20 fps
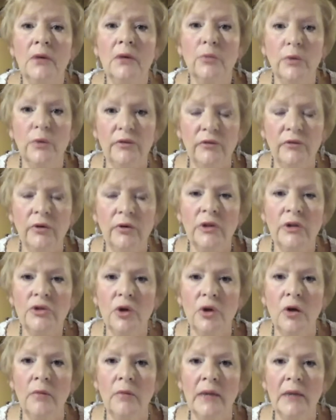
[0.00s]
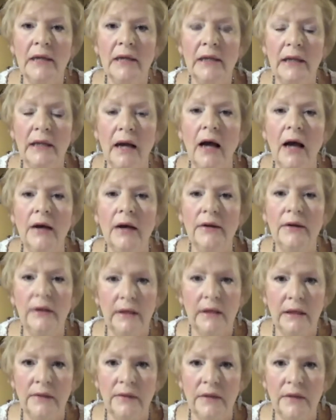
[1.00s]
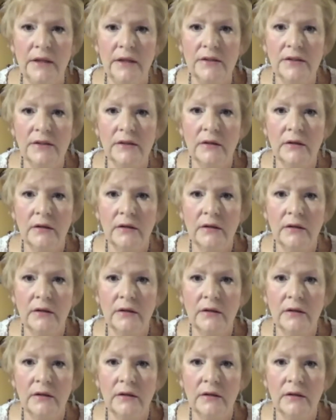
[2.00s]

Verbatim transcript: referring to Almighty God in this.